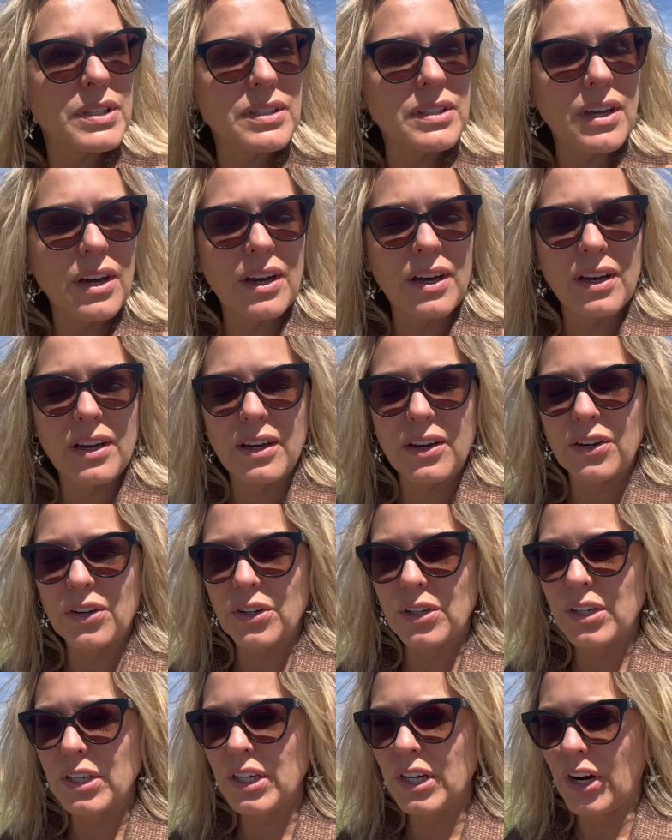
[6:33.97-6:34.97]
saw
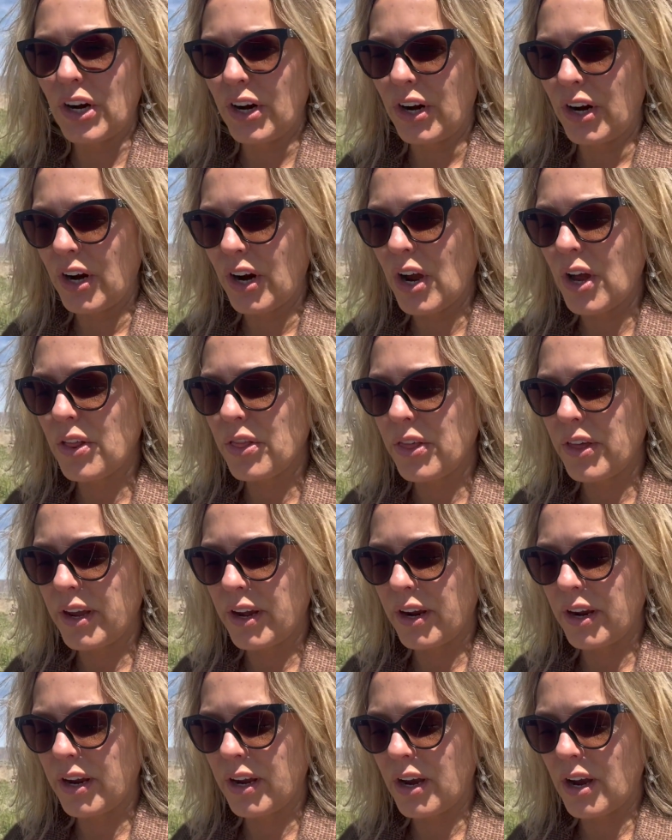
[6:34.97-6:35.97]
earlier,
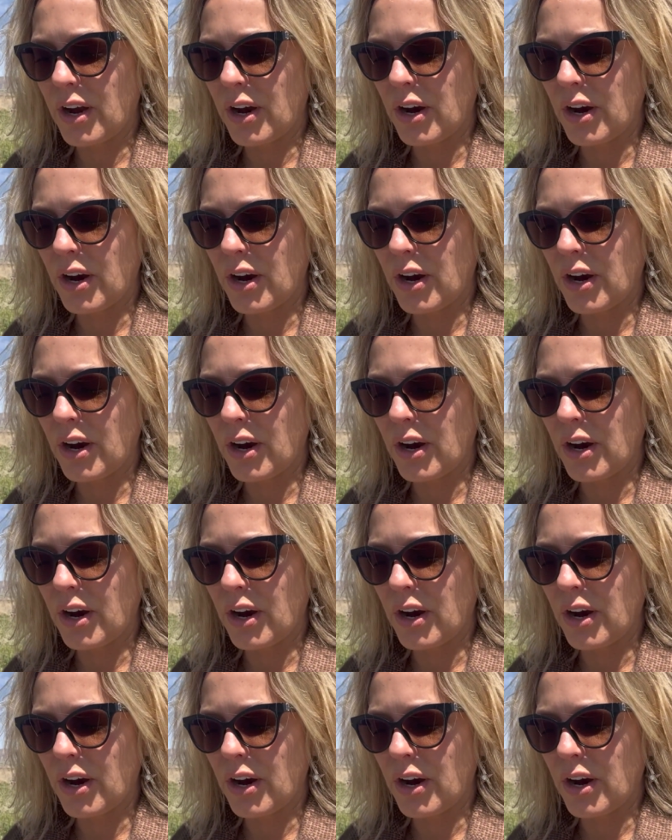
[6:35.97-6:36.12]
they